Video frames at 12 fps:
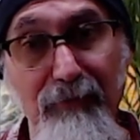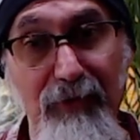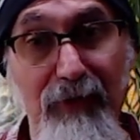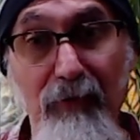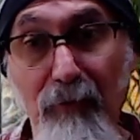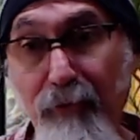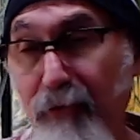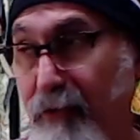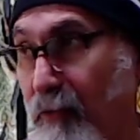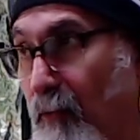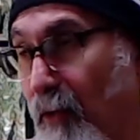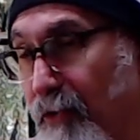keep on putting it
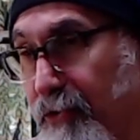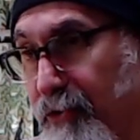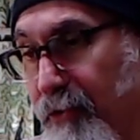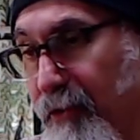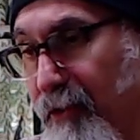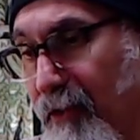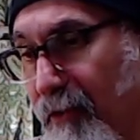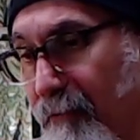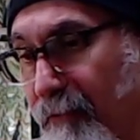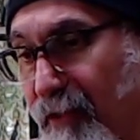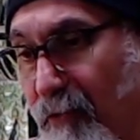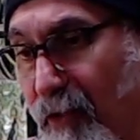in Wall Street.
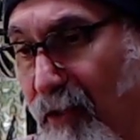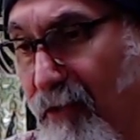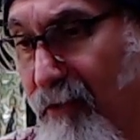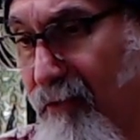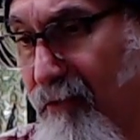Meanwhile,